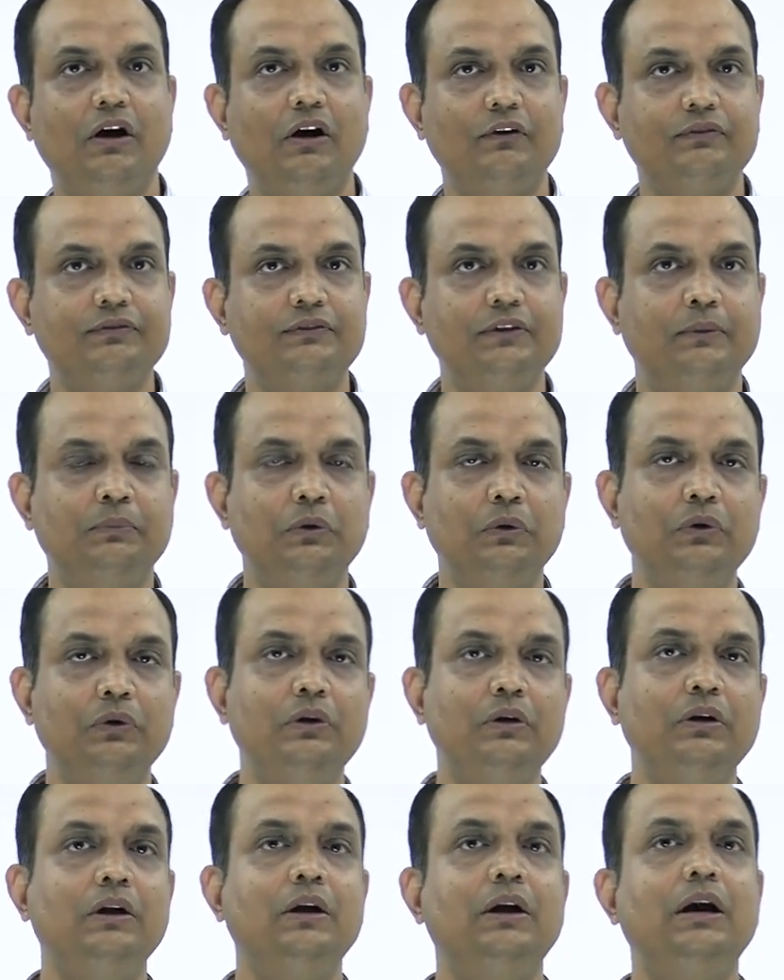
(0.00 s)
of the
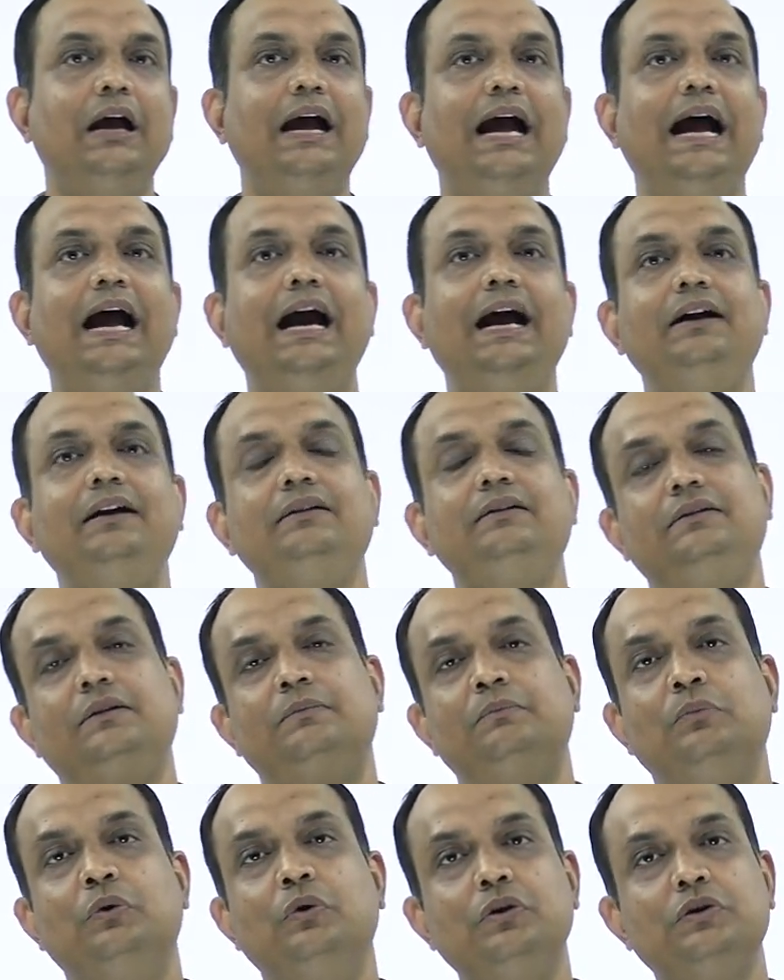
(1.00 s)
bone, and the
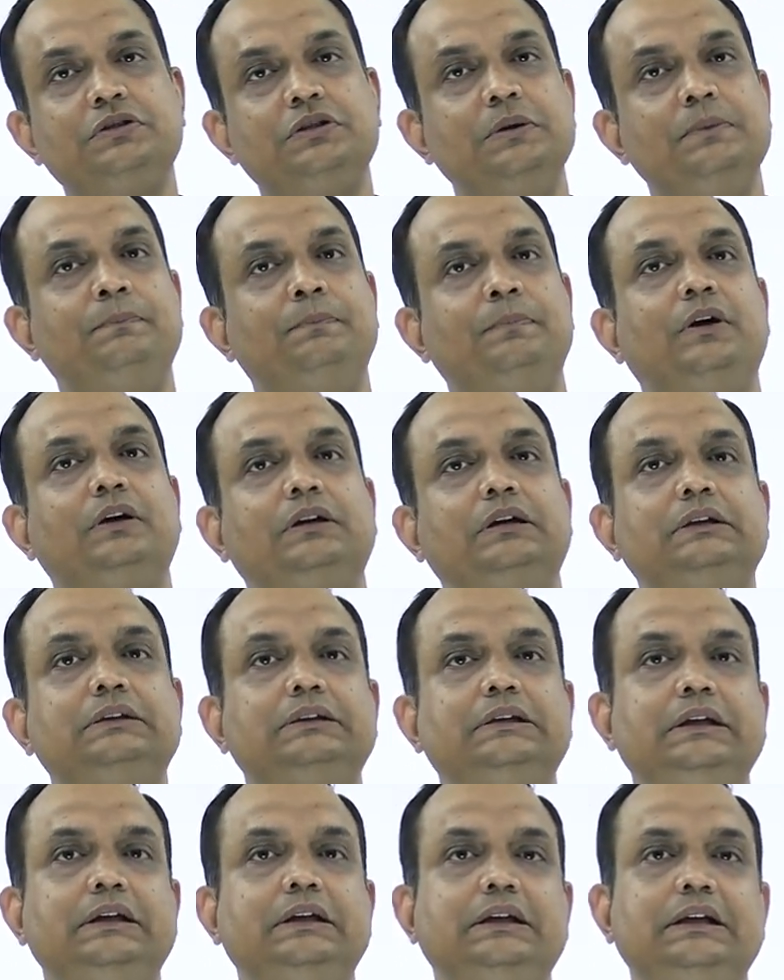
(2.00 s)
most
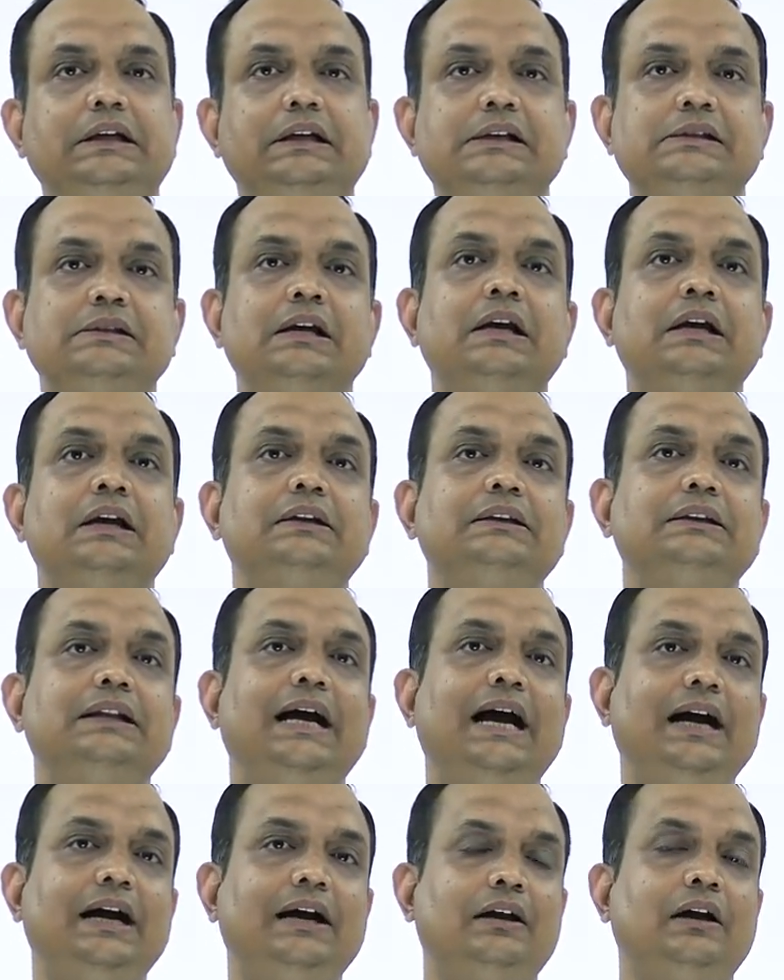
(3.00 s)
important thing is
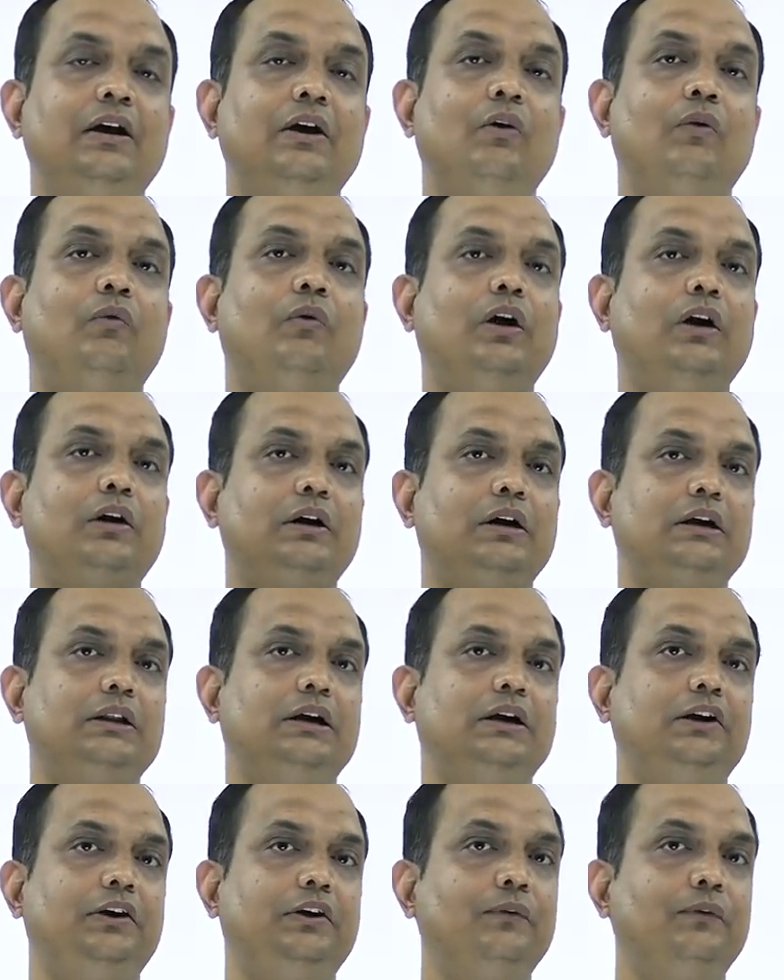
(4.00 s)
that what are
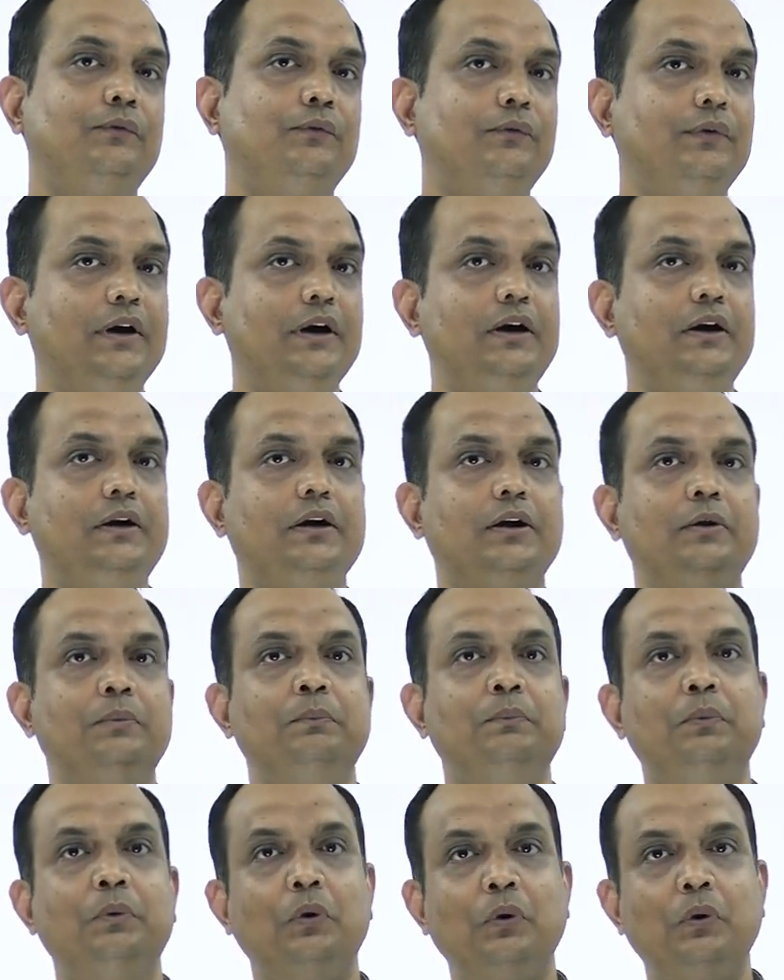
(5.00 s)
the different
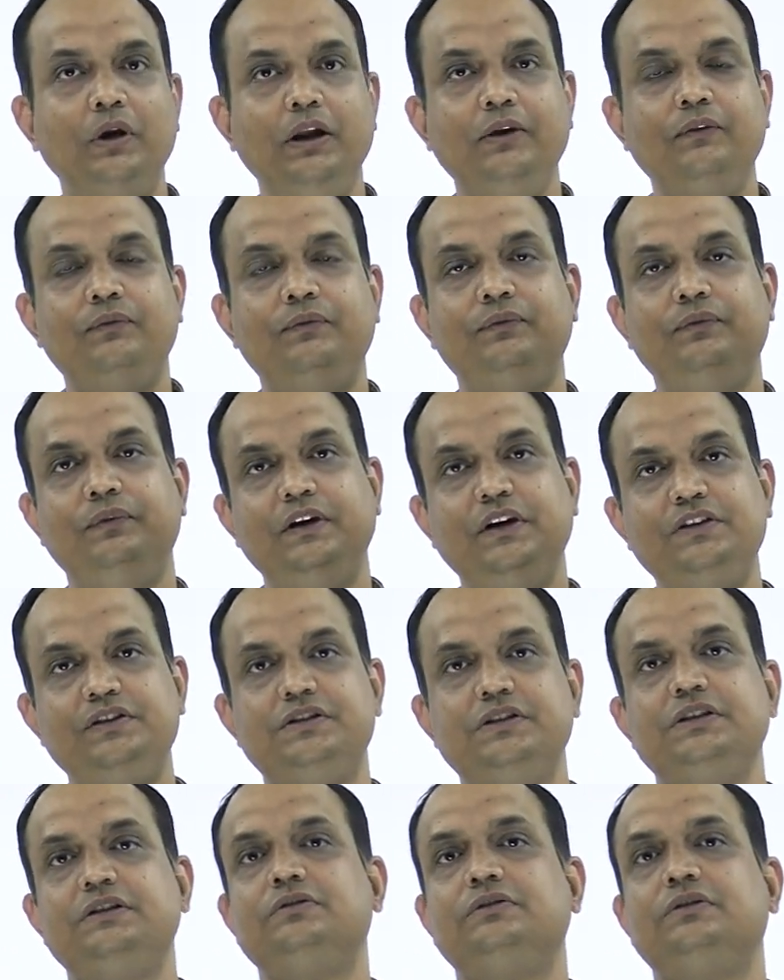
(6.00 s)
bony
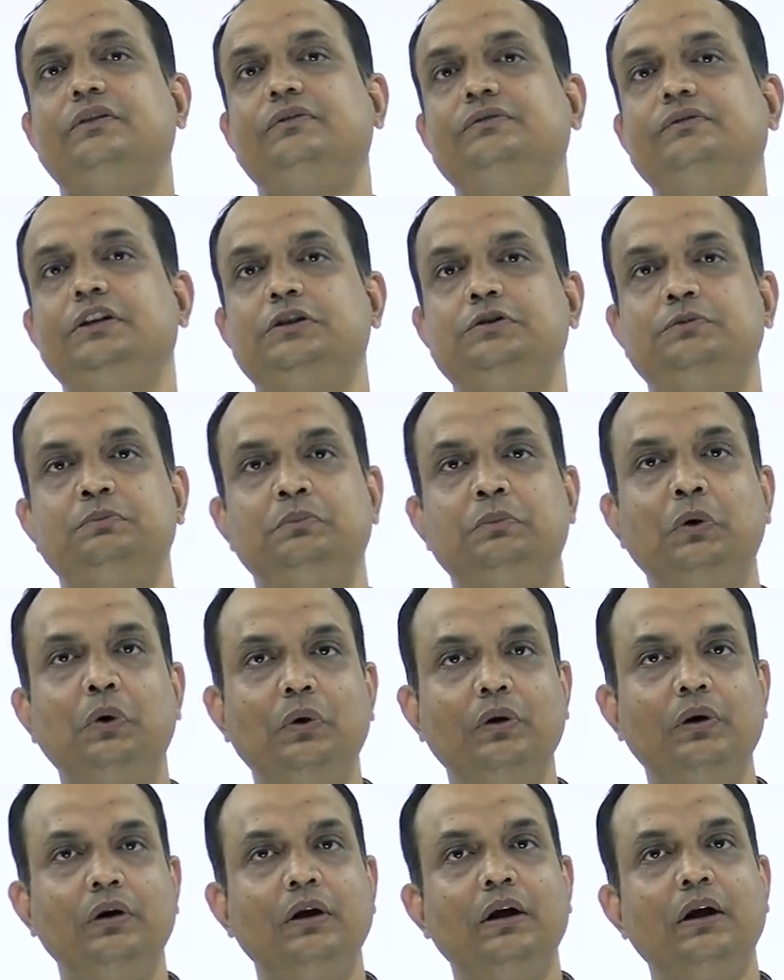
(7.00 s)
features of this
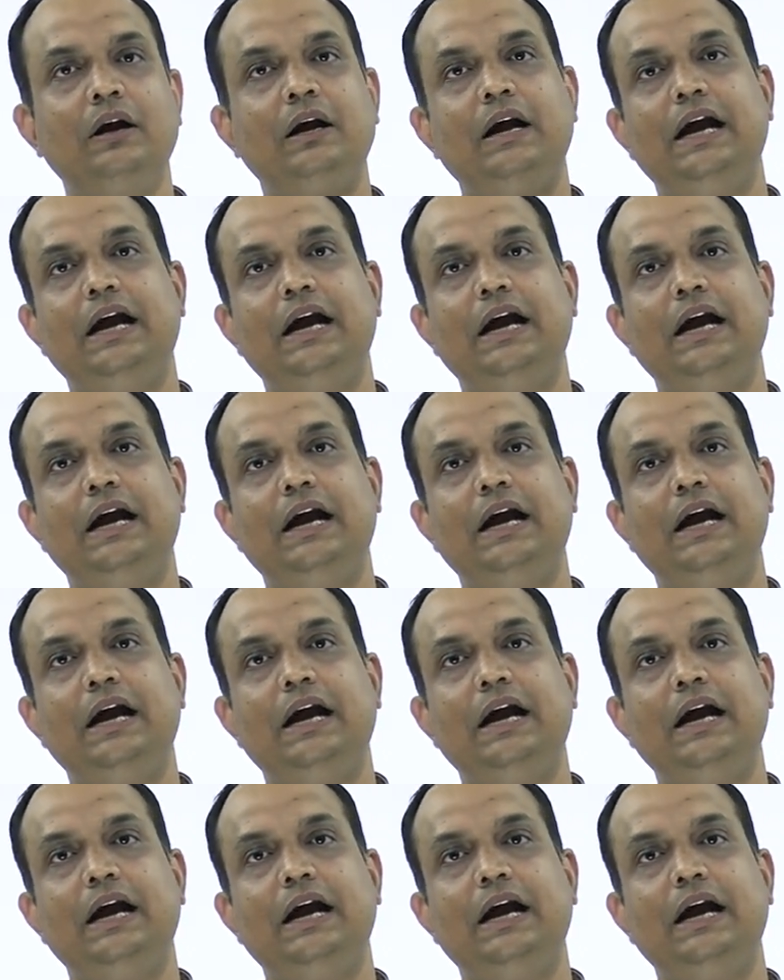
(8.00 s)
bone,